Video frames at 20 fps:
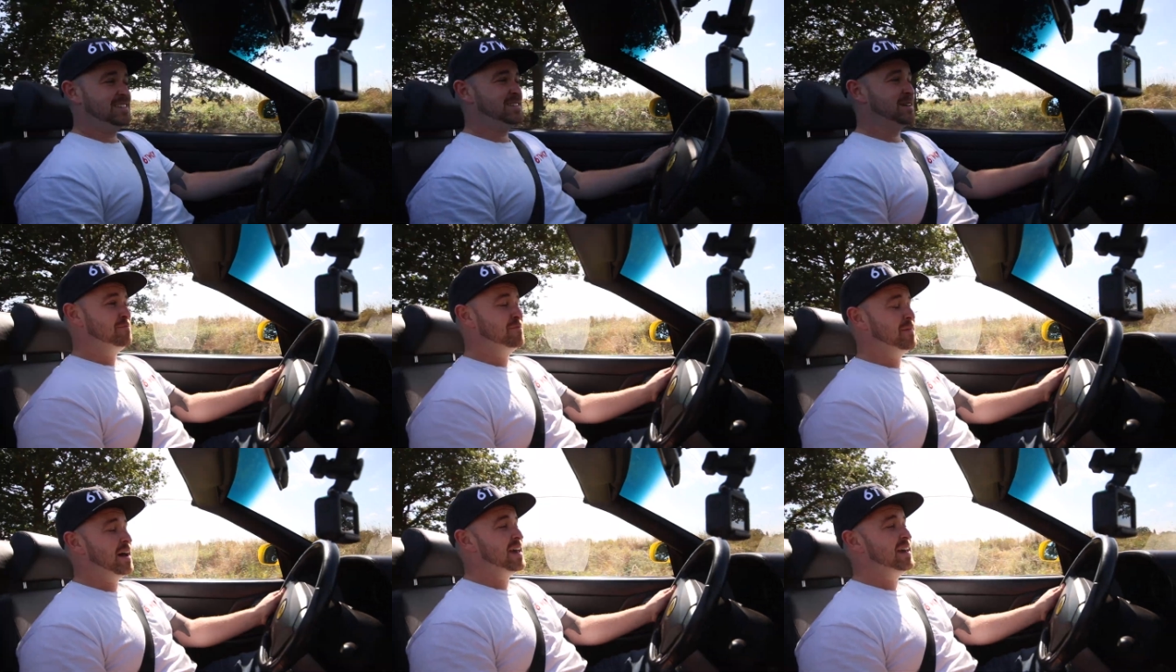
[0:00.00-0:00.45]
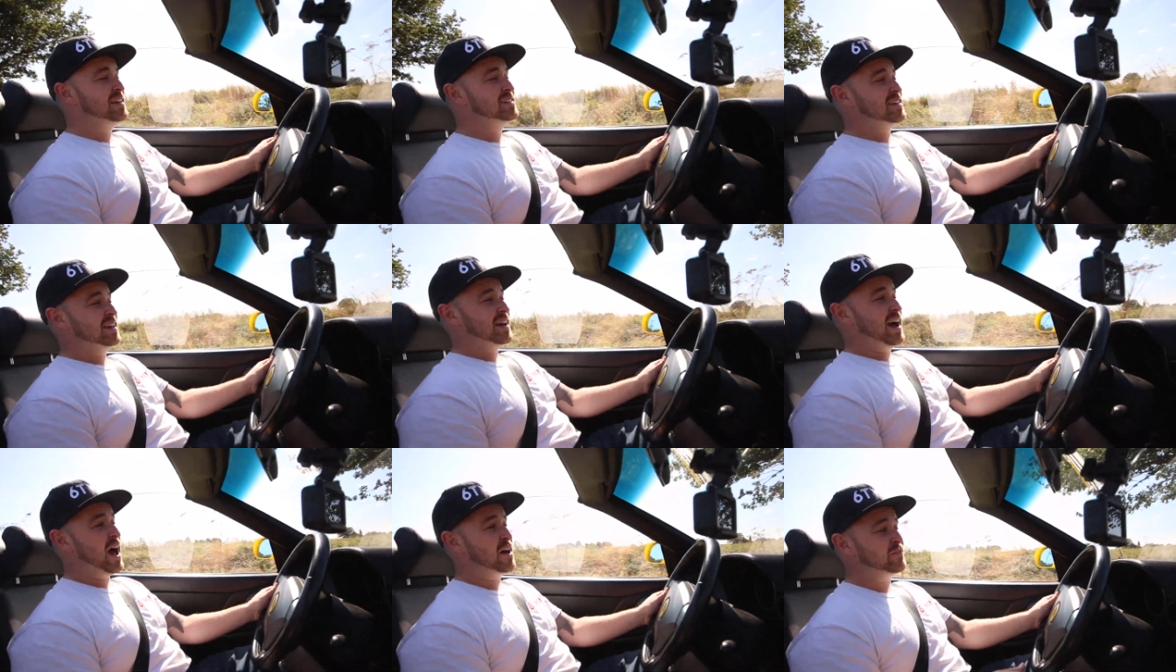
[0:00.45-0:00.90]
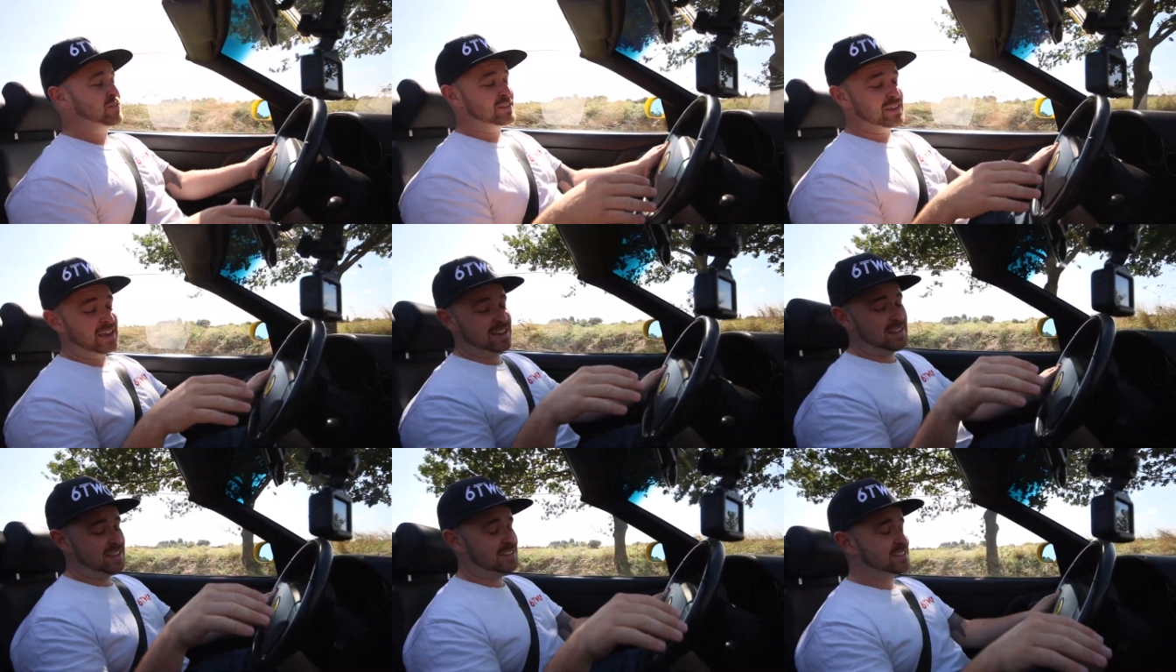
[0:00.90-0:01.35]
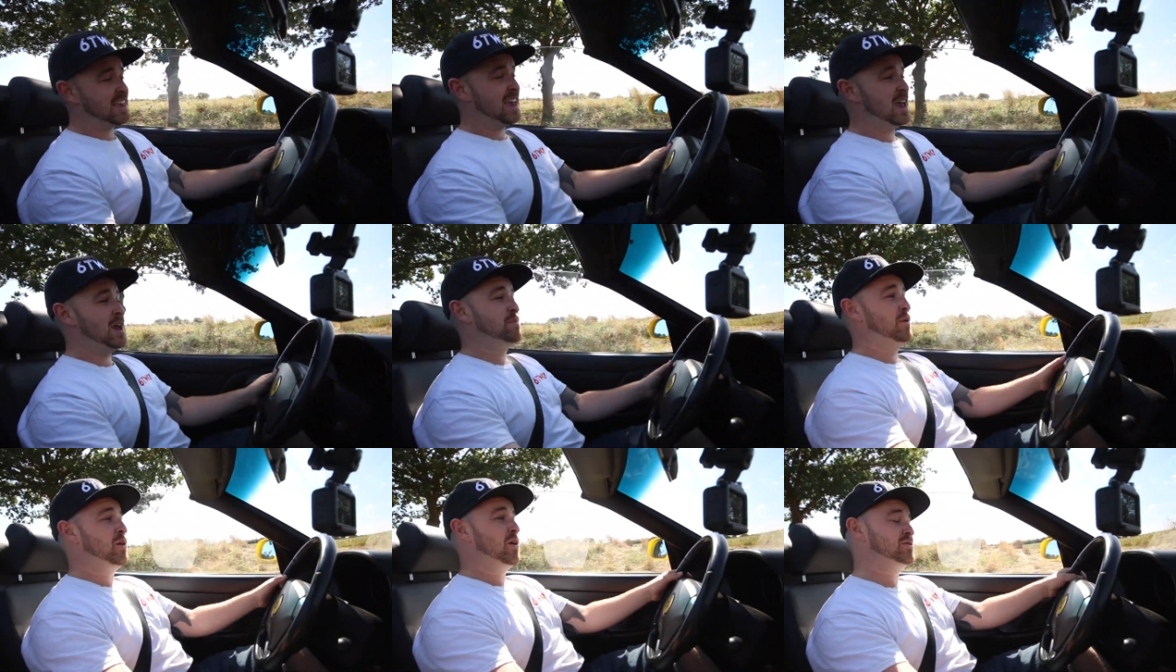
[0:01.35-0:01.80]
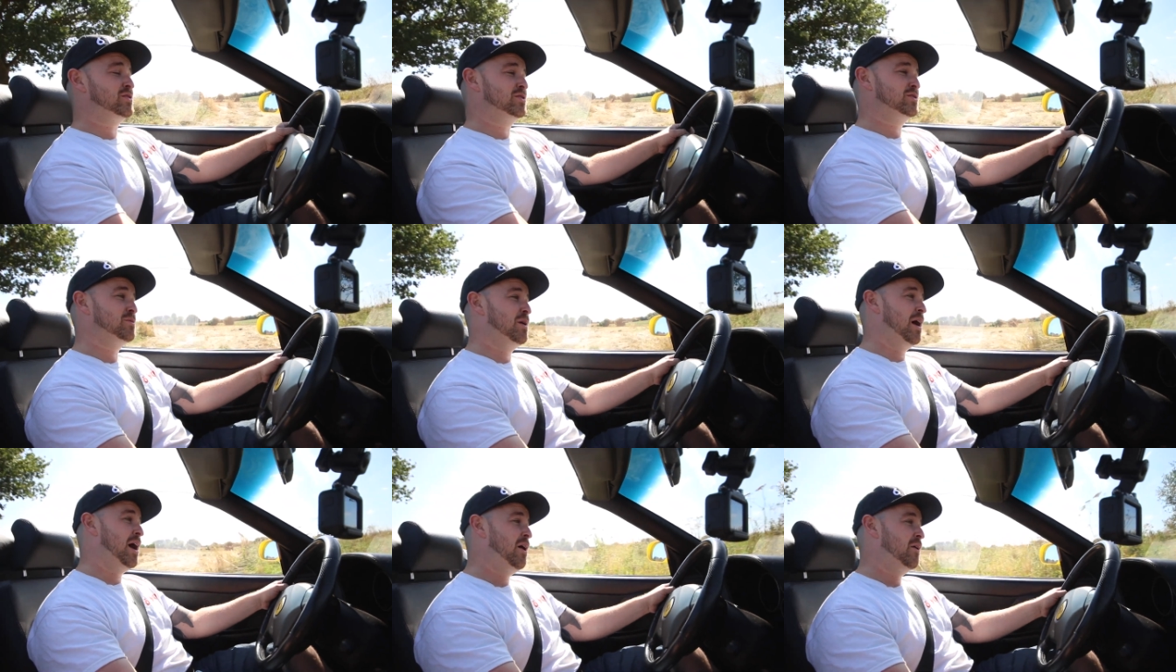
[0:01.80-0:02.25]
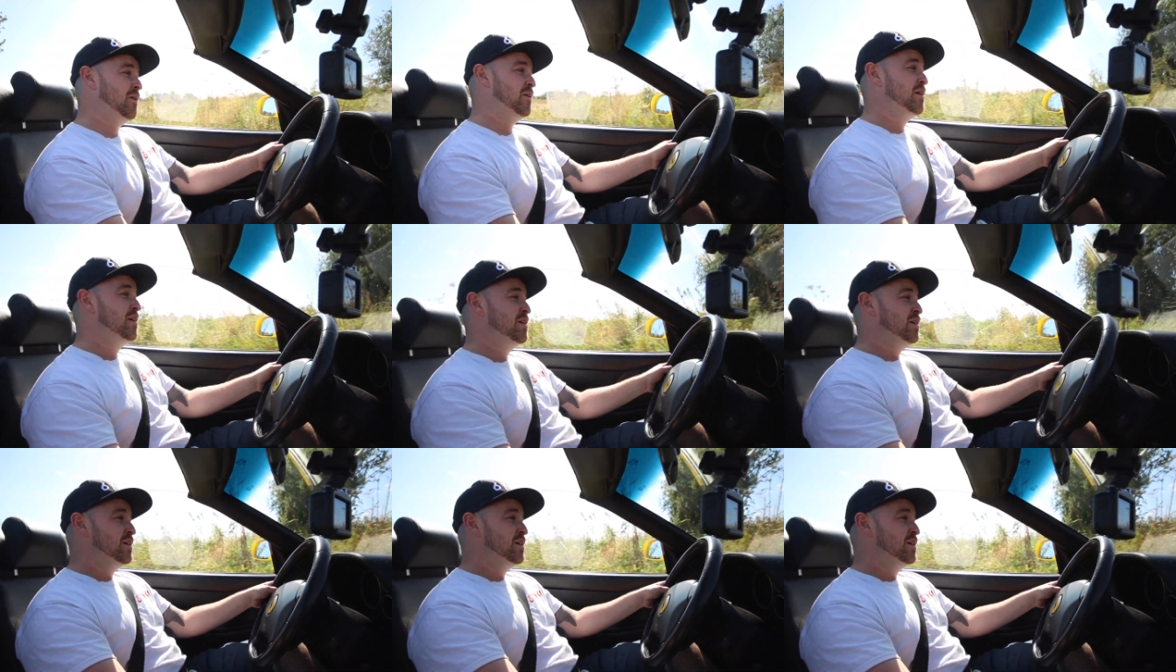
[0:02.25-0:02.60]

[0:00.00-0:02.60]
amazing. I have to say, this gearbox as well,